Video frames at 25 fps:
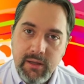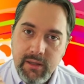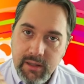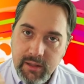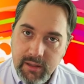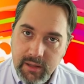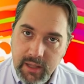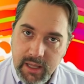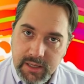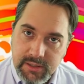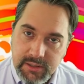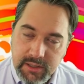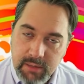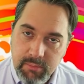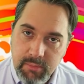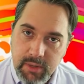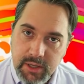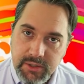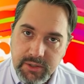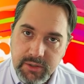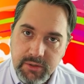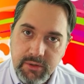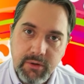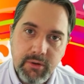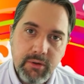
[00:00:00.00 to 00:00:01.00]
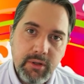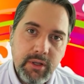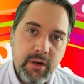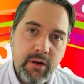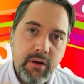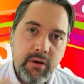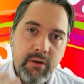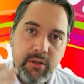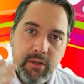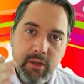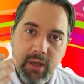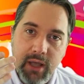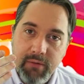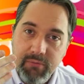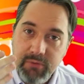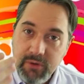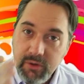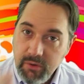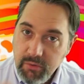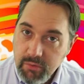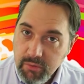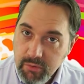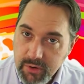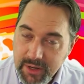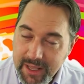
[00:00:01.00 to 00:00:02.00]
as I mentioned earlier, you have to
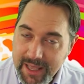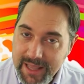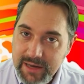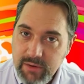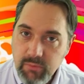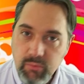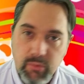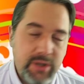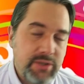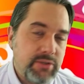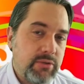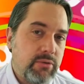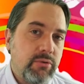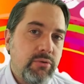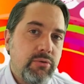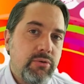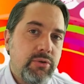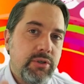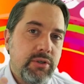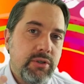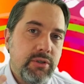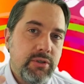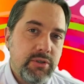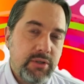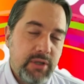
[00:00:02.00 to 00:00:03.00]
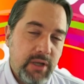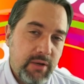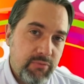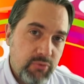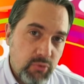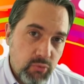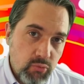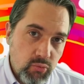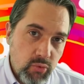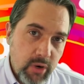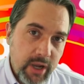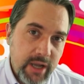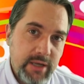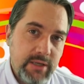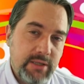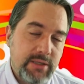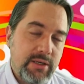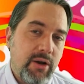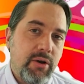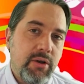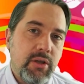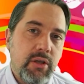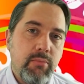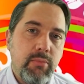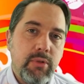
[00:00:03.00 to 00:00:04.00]
create resolutions, you have to write
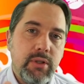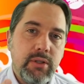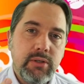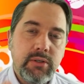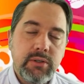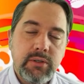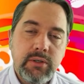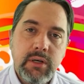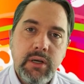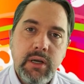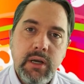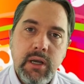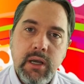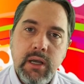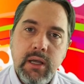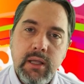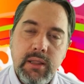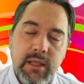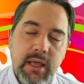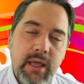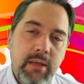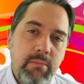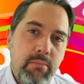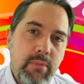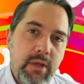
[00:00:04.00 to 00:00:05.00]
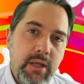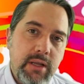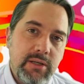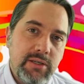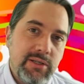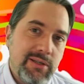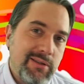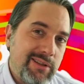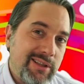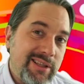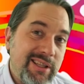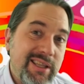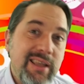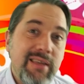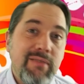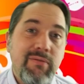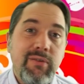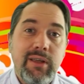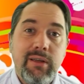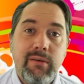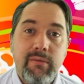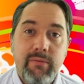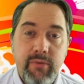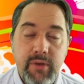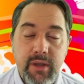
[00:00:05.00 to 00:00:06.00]
documents. That meant
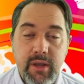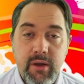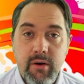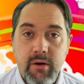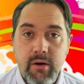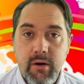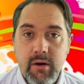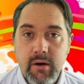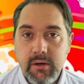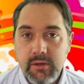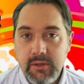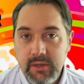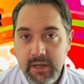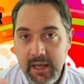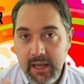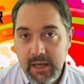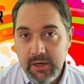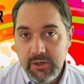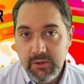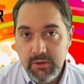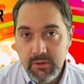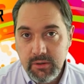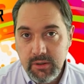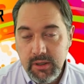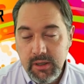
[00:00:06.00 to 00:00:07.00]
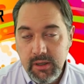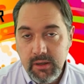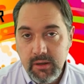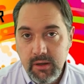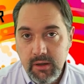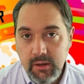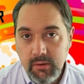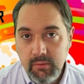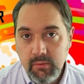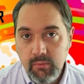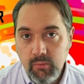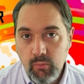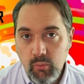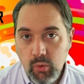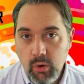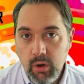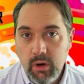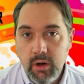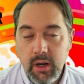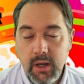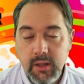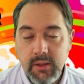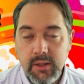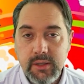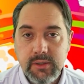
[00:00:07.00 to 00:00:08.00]
leaving VR to actually work
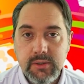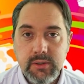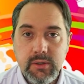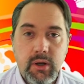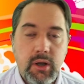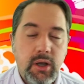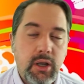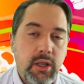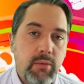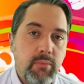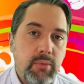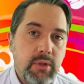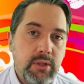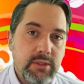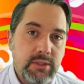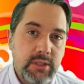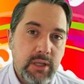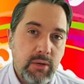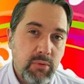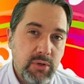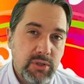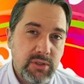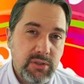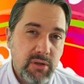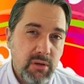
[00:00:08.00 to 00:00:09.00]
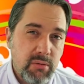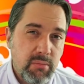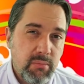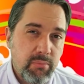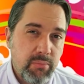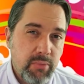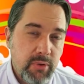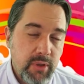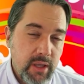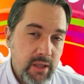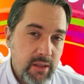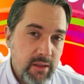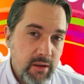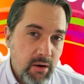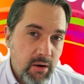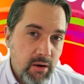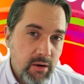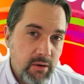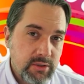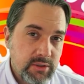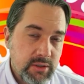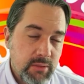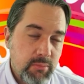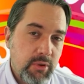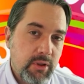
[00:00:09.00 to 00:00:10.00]
on these documents. There were some, in our
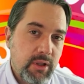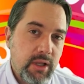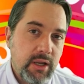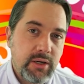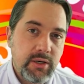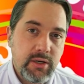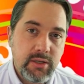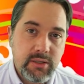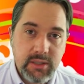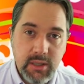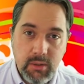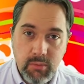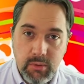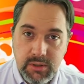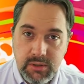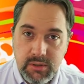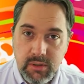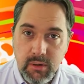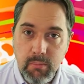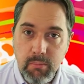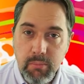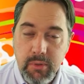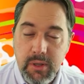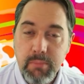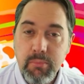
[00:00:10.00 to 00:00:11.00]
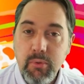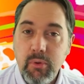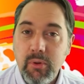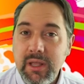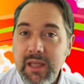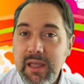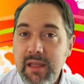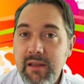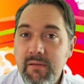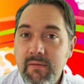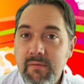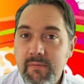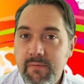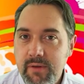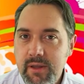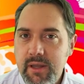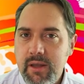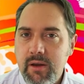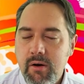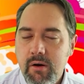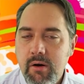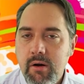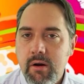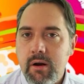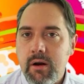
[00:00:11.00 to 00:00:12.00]
simulations, there were some people in
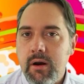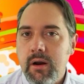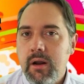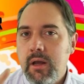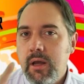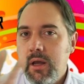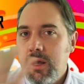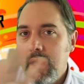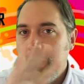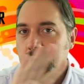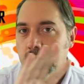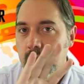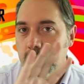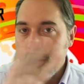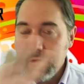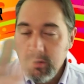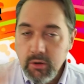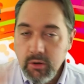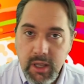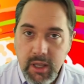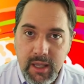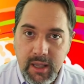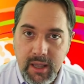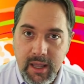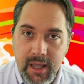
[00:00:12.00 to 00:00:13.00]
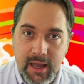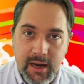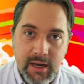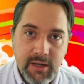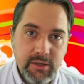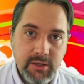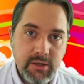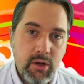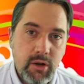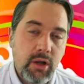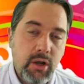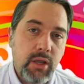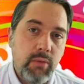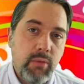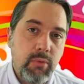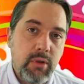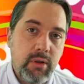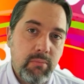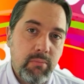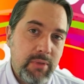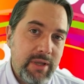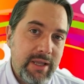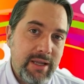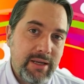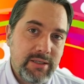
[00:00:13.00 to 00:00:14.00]
VR looking at a document
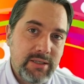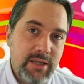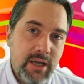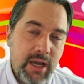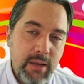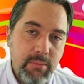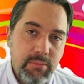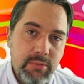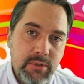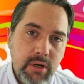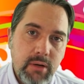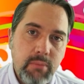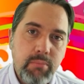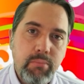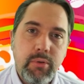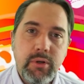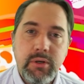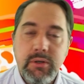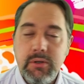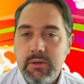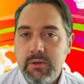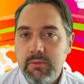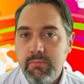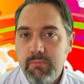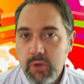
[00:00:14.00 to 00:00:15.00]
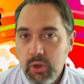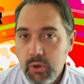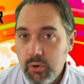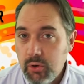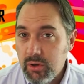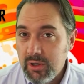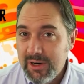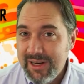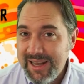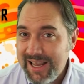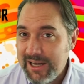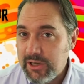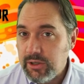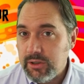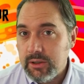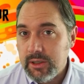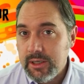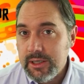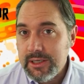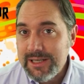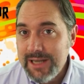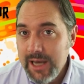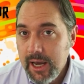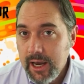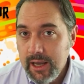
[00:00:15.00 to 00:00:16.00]
being typed up, but you couldn't actually
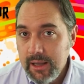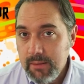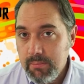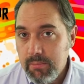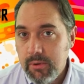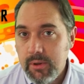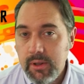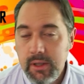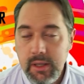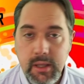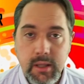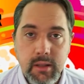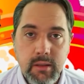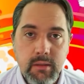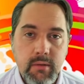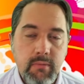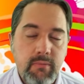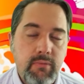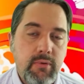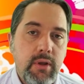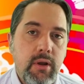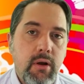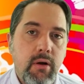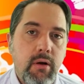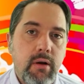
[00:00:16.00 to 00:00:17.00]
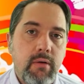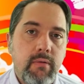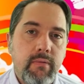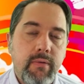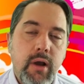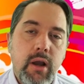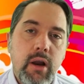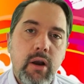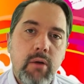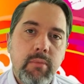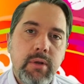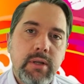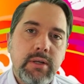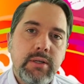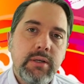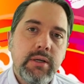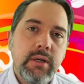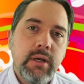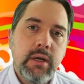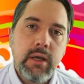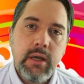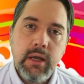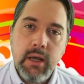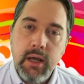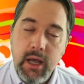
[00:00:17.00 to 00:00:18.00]
type in the VR environment.
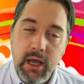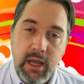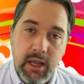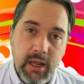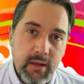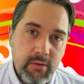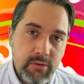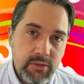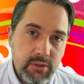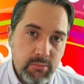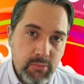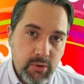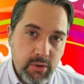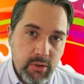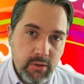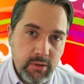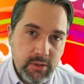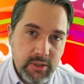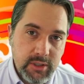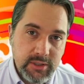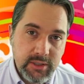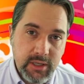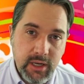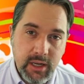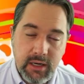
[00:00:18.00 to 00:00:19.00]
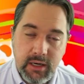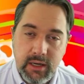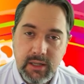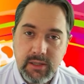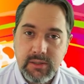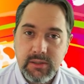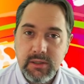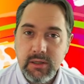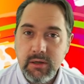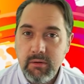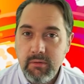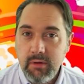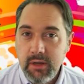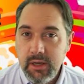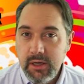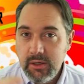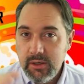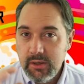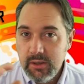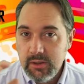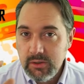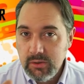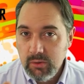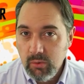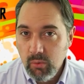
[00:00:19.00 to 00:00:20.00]
I have some other design
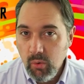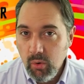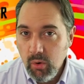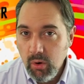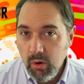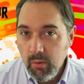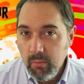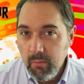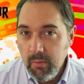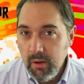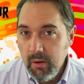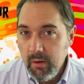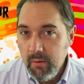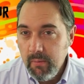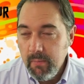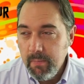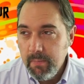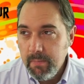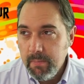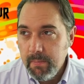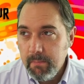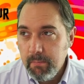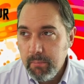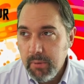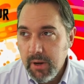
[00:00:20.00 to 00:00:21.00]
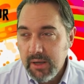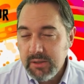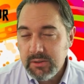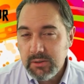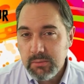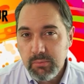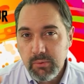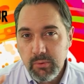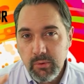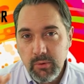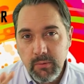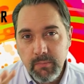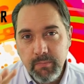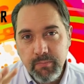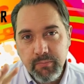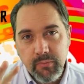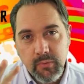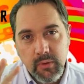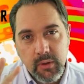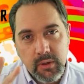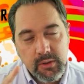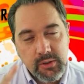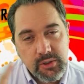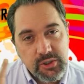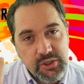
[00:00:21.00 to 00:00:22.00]
considerations or possible
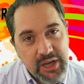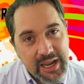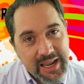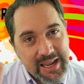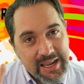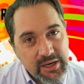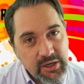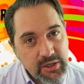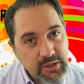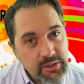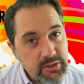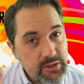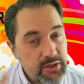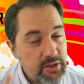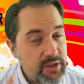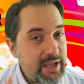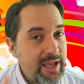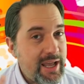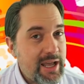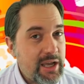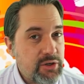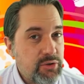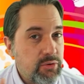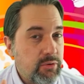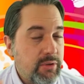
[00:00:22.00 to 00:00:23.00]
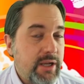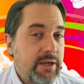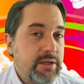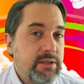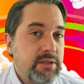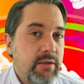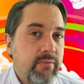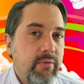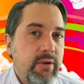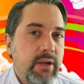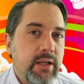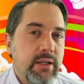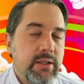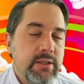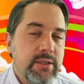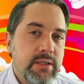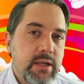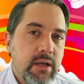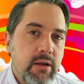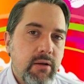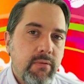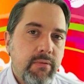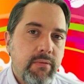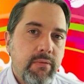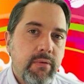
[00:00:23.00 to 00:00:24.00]
changes to the actual activity
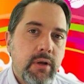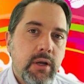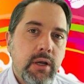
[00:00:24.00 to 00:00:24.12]
itself